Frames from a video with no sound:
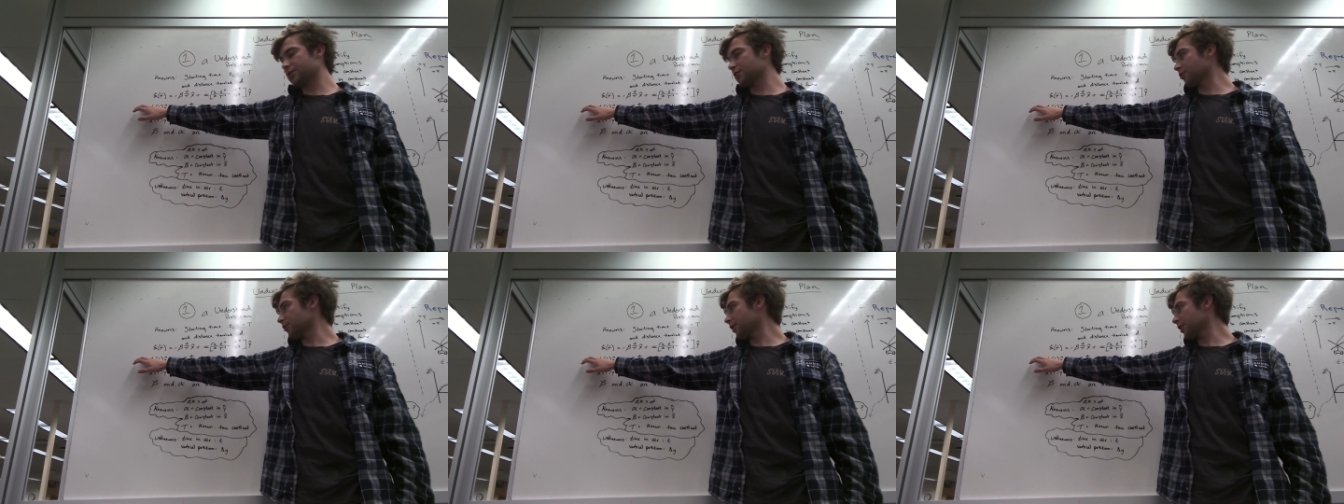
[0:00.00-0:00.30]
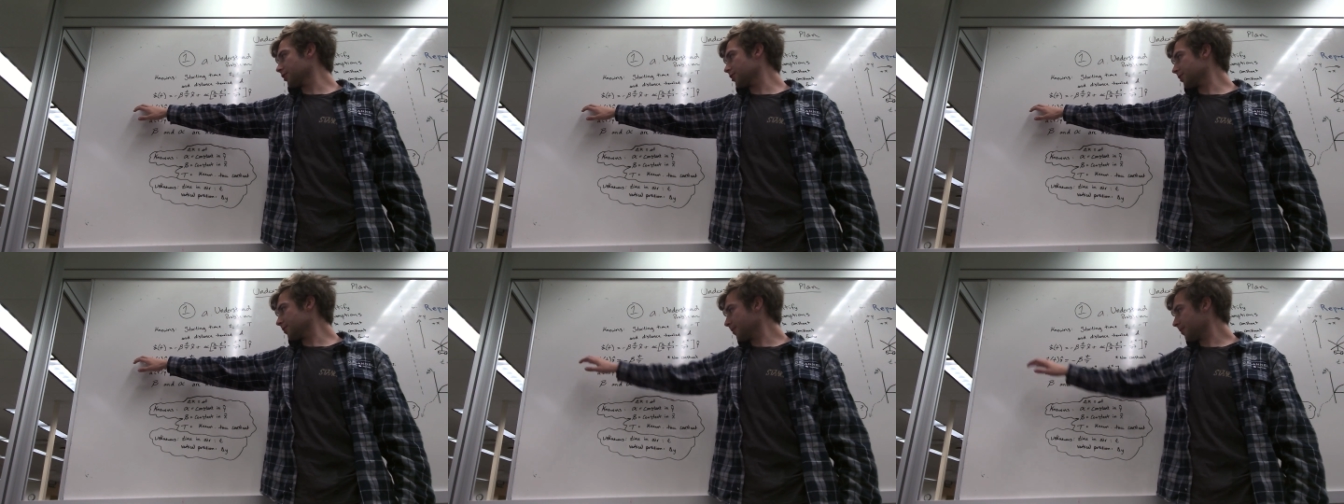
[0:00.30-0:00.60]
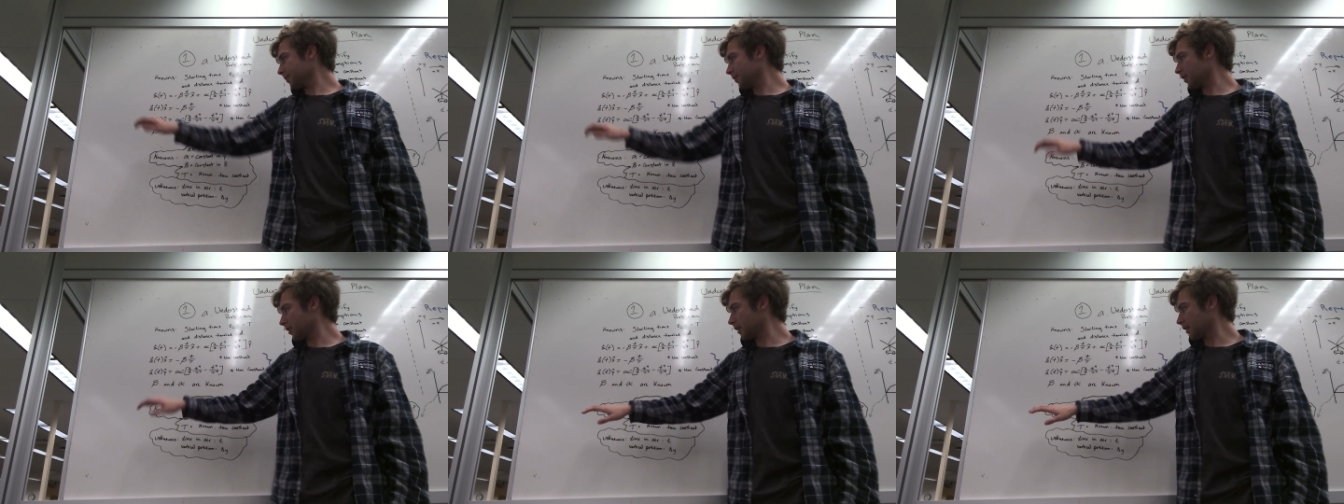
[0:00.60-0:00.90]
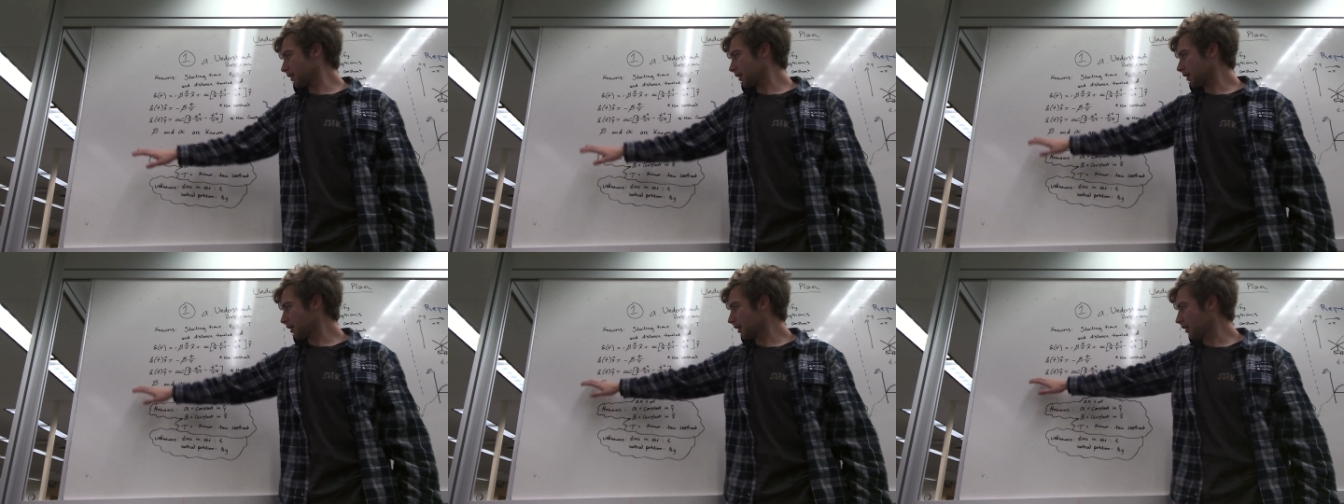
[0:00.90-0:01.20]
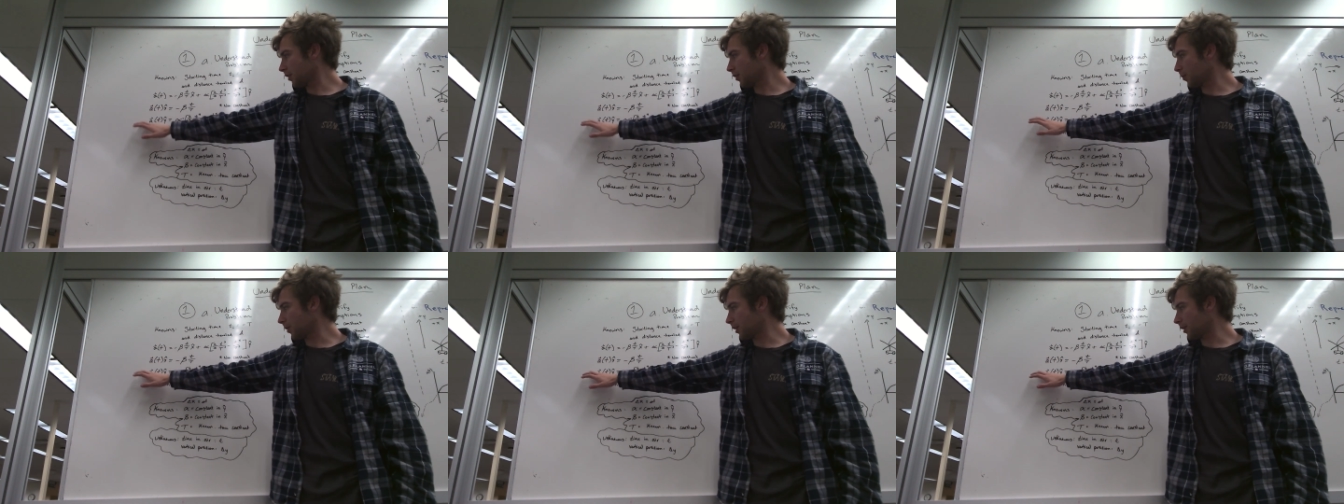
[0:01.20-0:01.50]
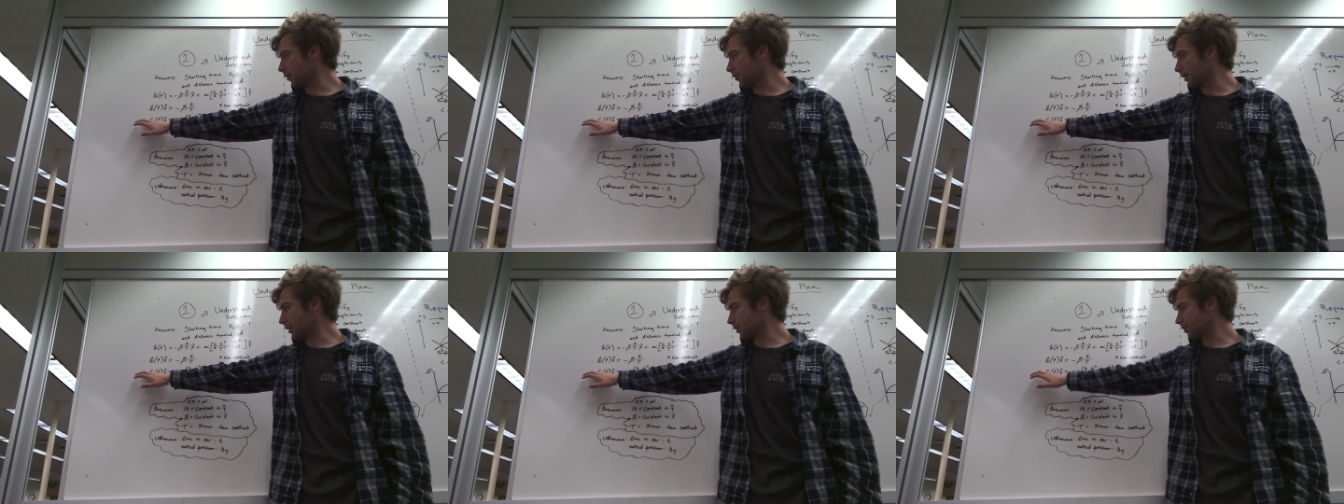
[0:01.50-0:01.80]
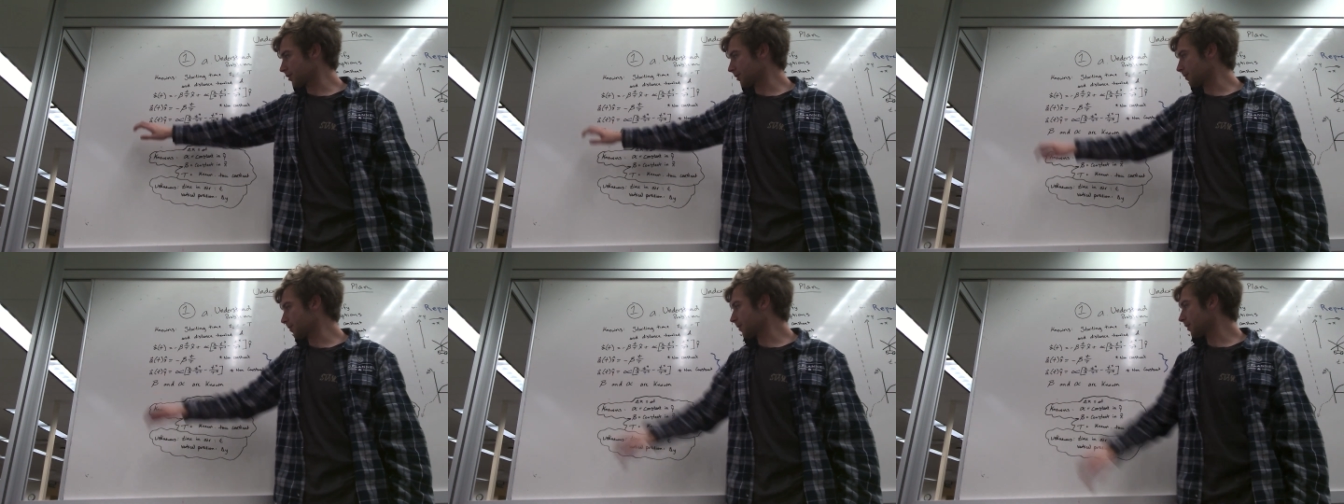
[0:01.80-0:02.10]
direction and the y
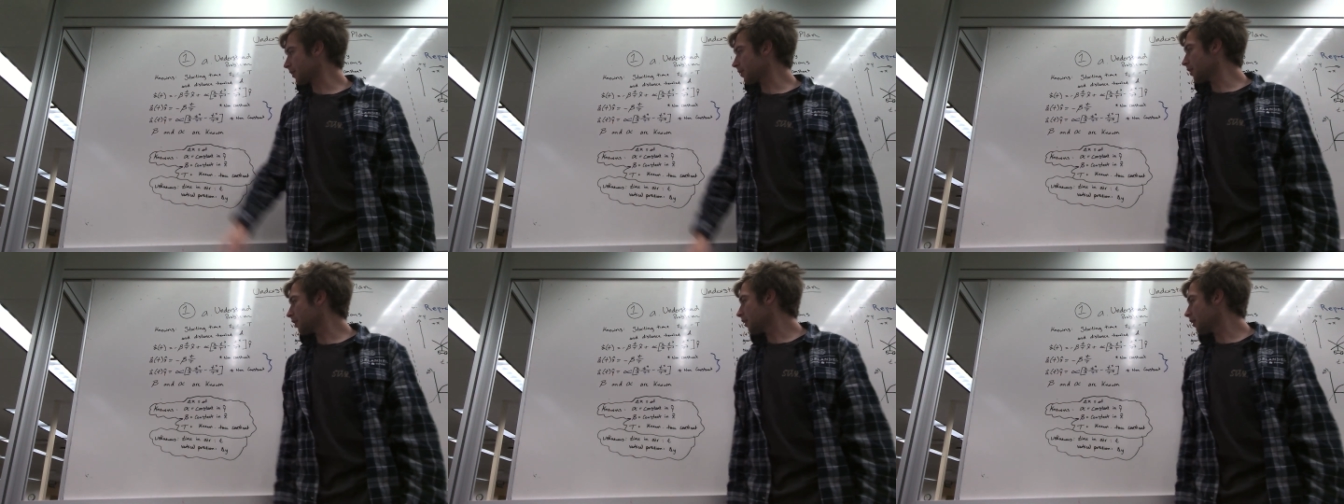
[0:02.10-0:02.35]
direction.